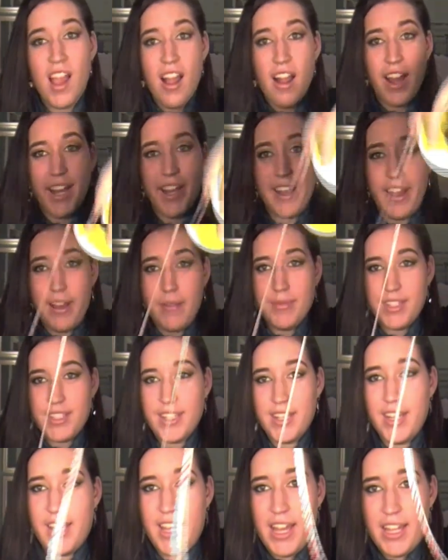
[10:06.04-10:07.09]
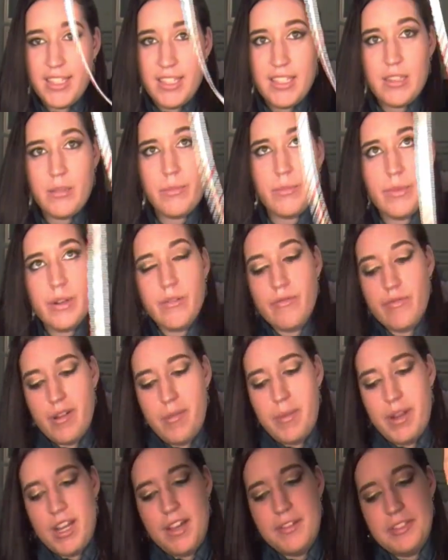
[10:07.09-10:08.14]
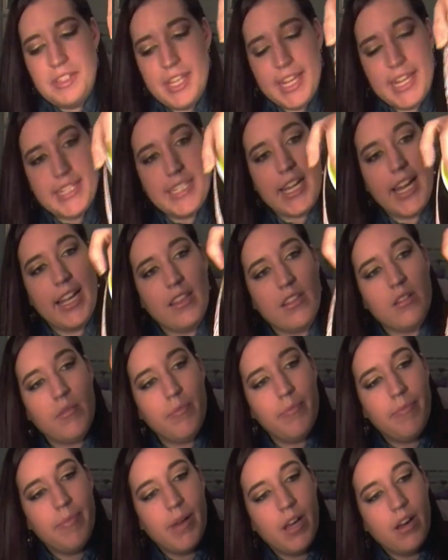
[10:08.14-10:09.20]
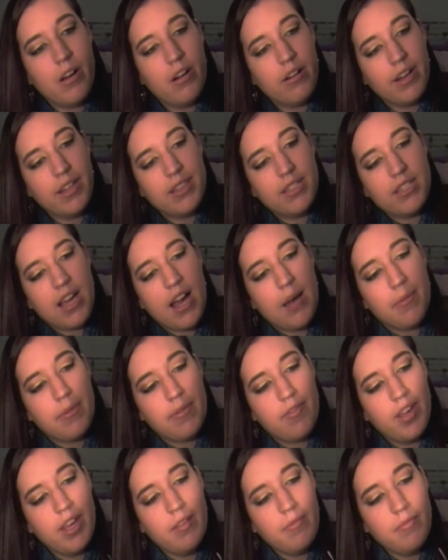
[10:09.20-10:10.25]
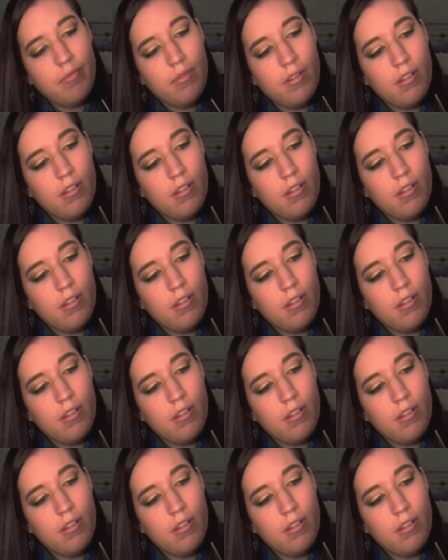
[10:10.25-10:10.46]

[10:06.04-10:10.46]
Alright, now I'm just going to cut some ribbon off so I can tie a little bow around the top of it.